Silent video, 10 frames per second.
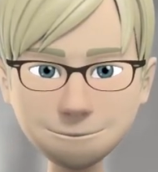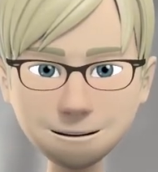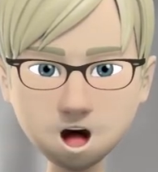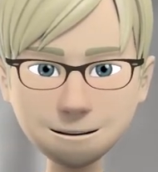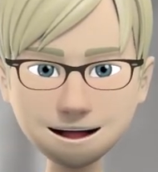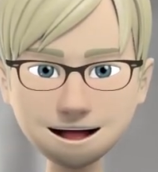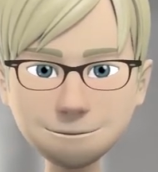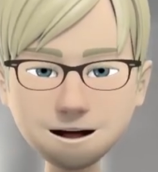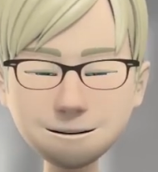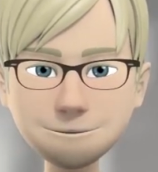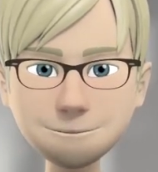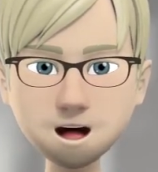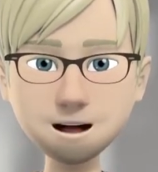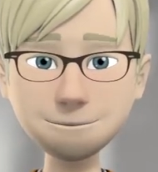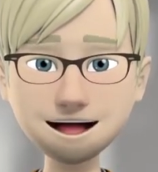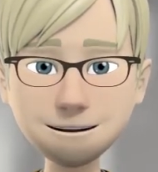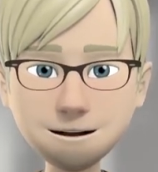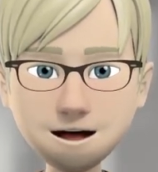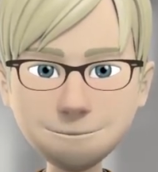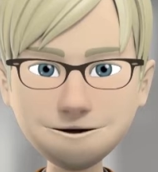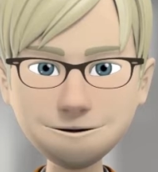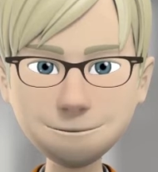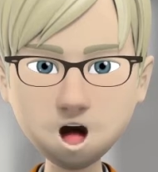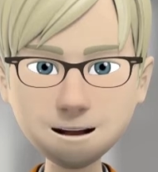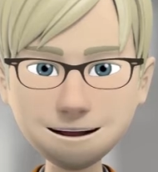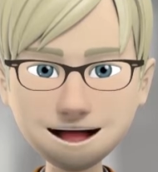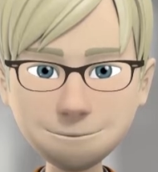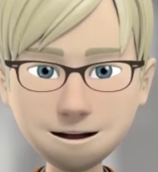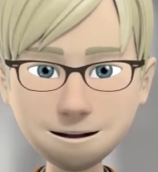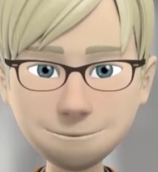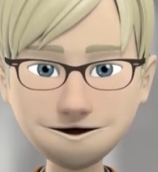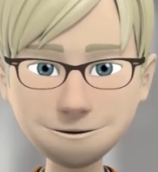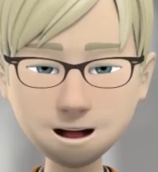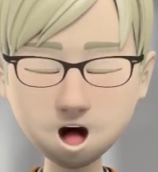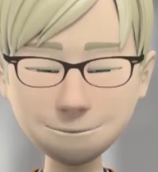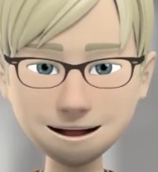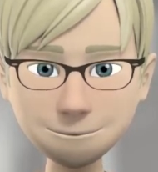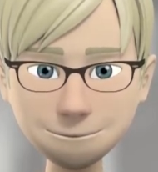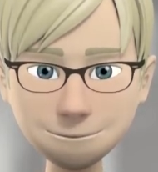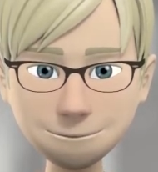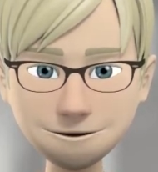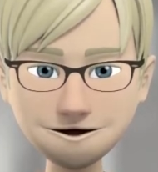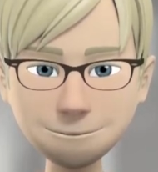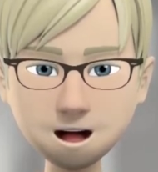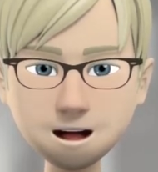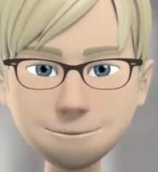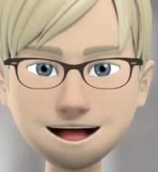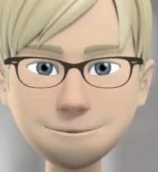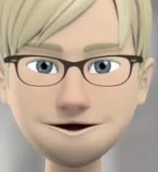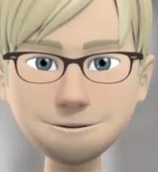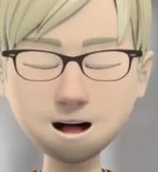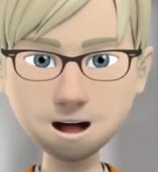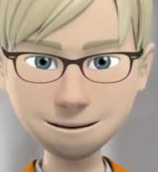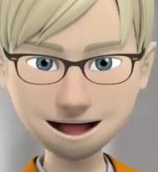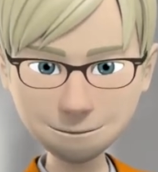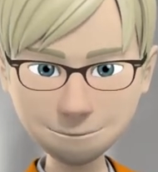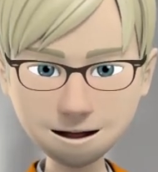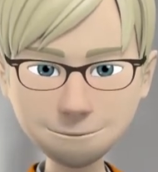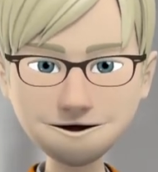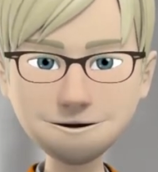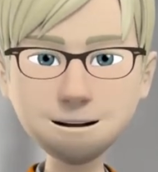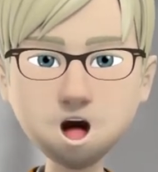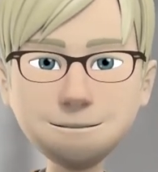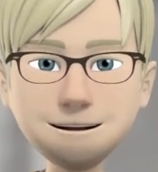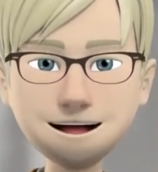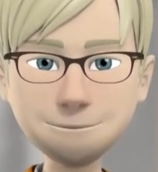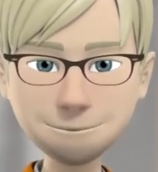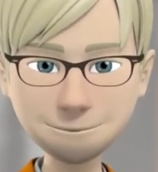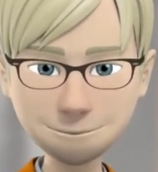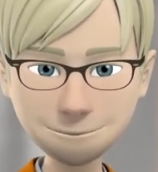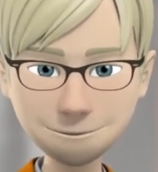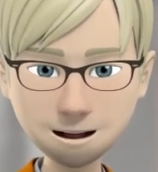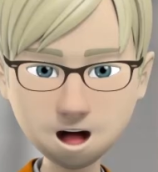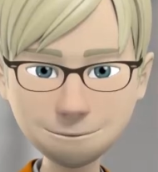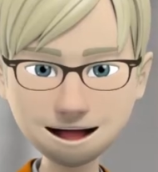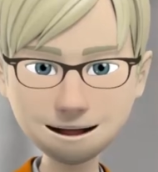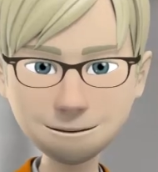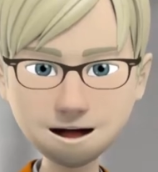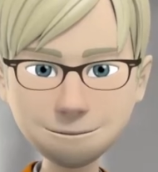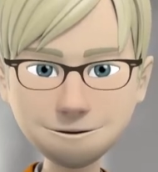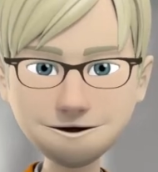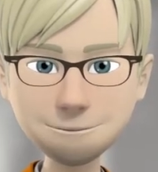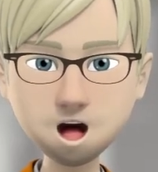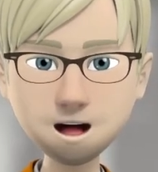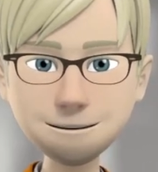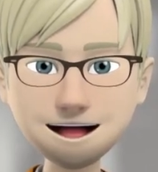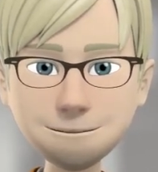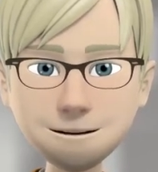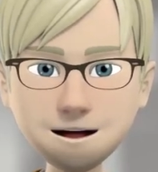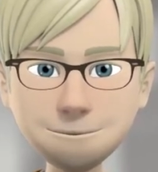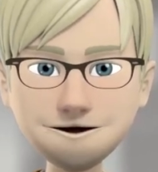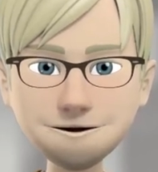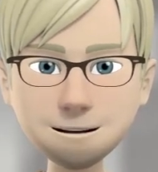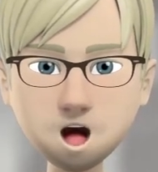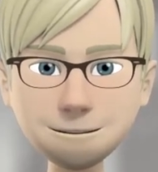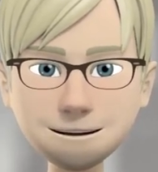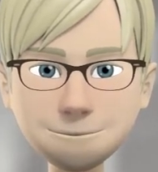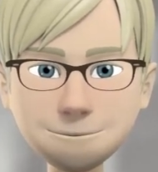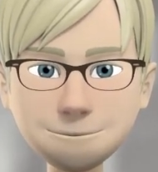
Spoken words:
Digital displays for monitoring all generator parameters, frequency, voltage, hours of use, fuel level, and warnings for proper maintenance.